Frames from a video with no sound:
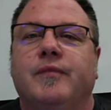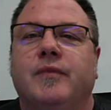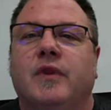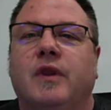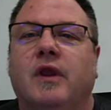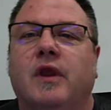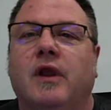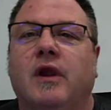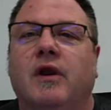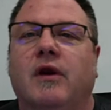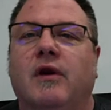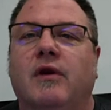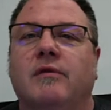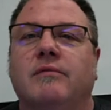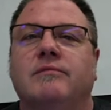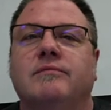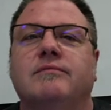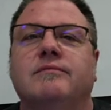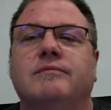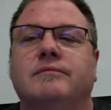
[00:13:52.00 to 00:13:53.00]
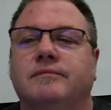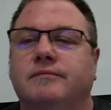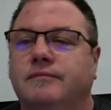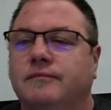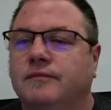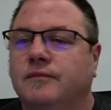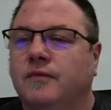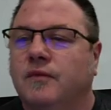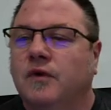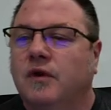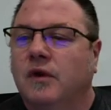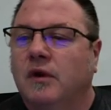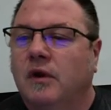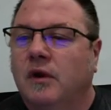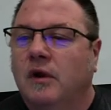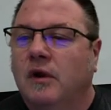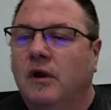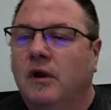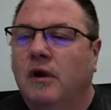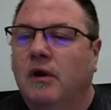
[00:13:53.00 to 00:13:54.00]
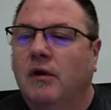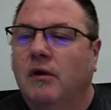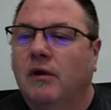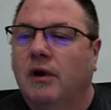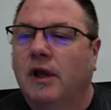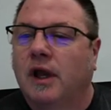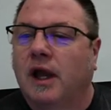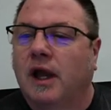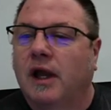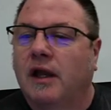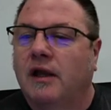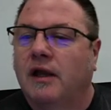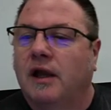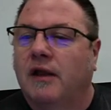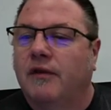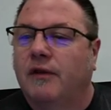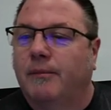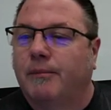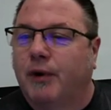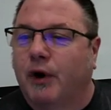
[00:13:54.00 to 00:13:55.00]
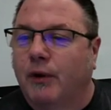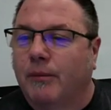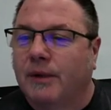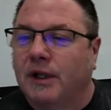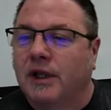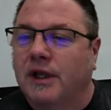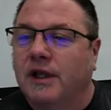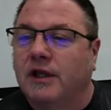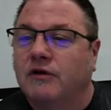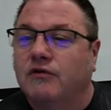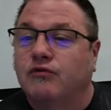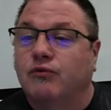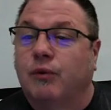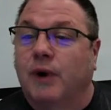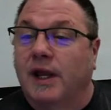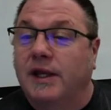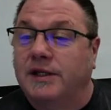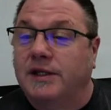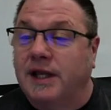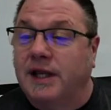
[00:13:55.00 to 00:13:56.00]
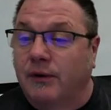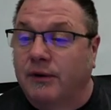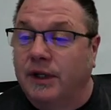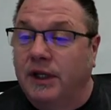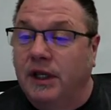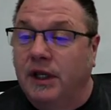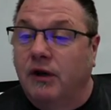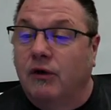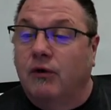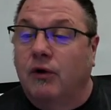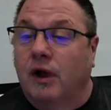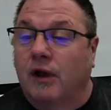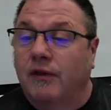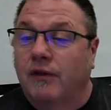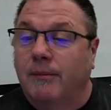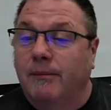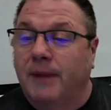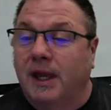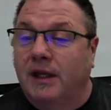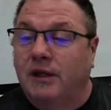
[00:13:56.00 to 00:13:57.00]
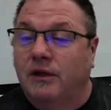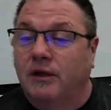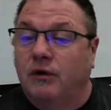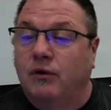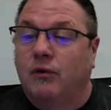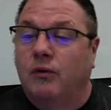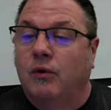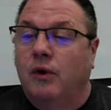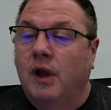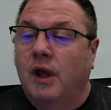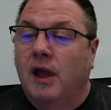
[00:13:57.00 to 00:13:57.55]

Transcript: here. Okay, and the permalink is right down here on the menu,